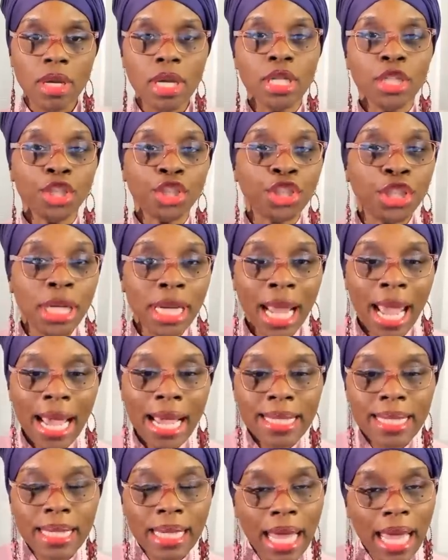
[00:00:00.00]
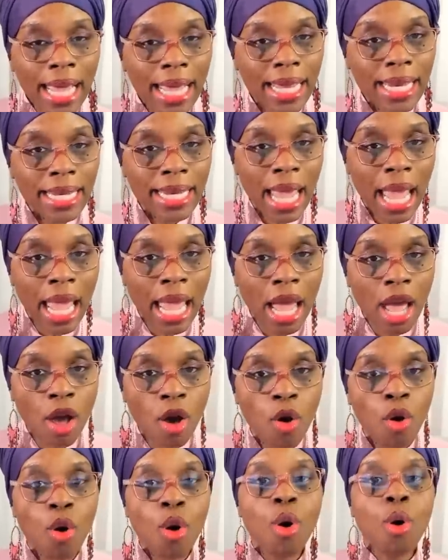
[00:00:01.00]
She has laid
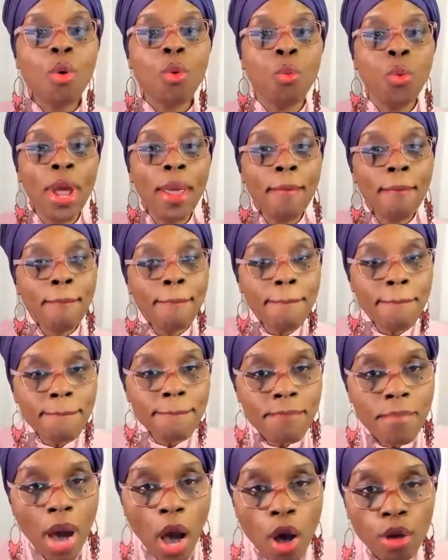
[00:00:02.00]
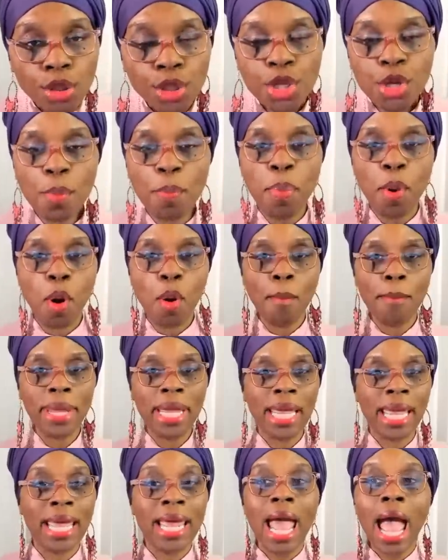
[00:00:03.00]
down with multiple
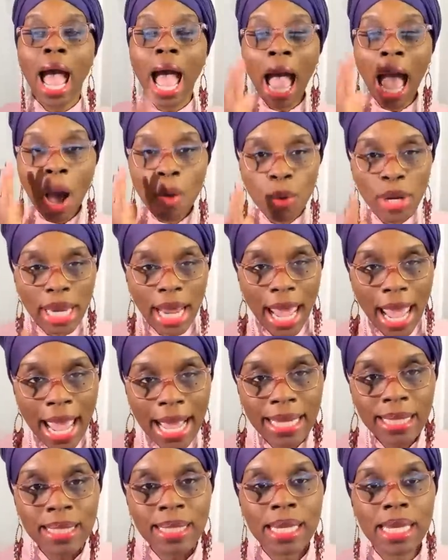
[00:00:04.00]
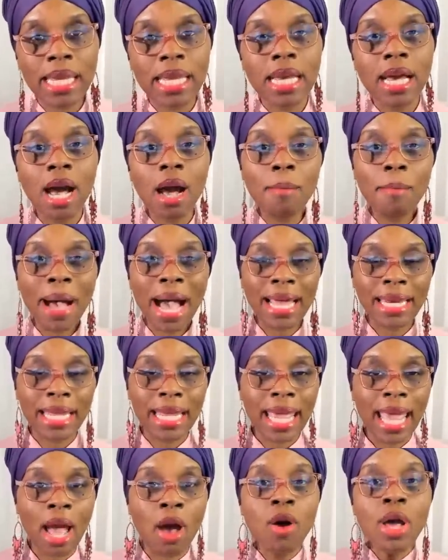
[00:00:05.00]
men. I would hate to hear her body
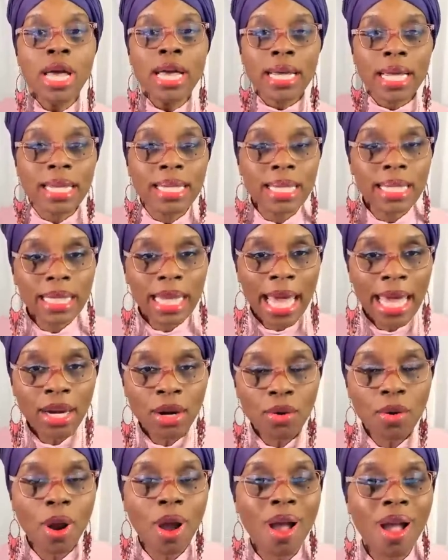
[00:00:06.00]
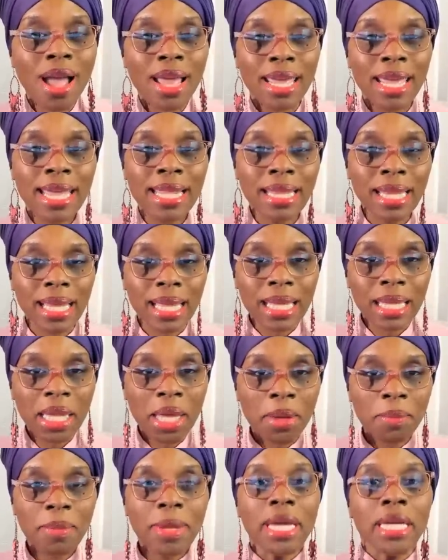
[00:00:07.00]
count, because later on in the
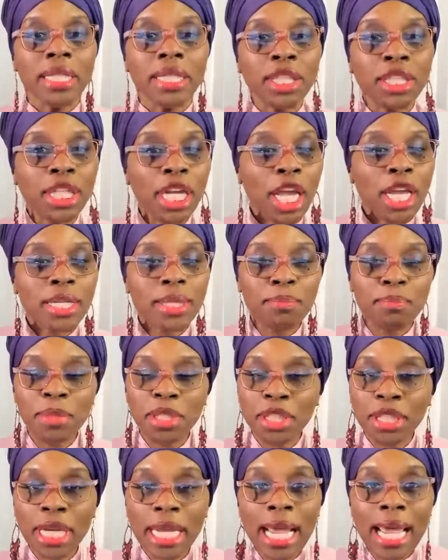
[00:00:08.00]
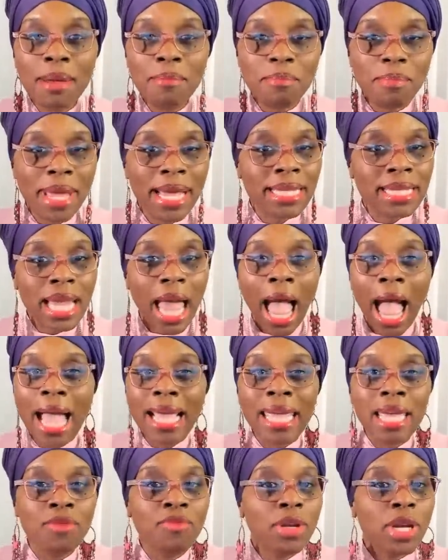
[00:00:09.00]
clip, she admits,
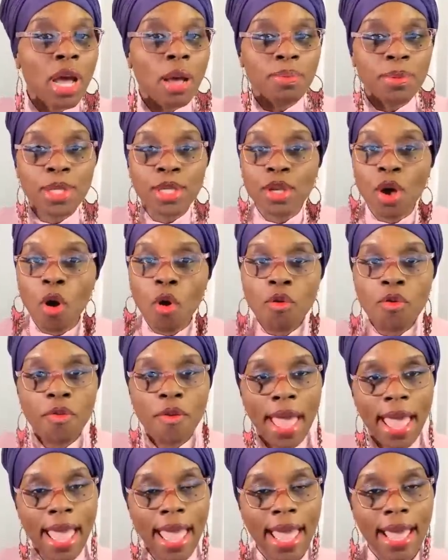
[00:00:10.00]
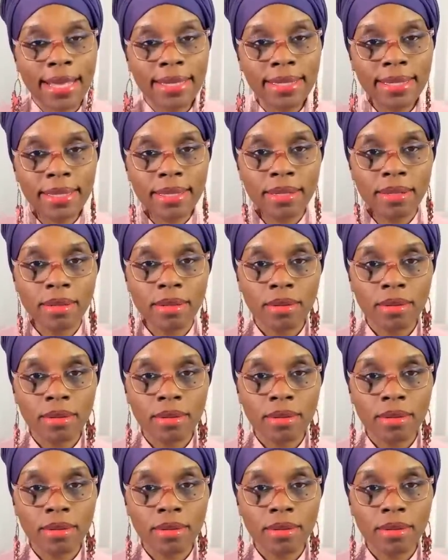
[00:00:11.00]
I give it up so fast.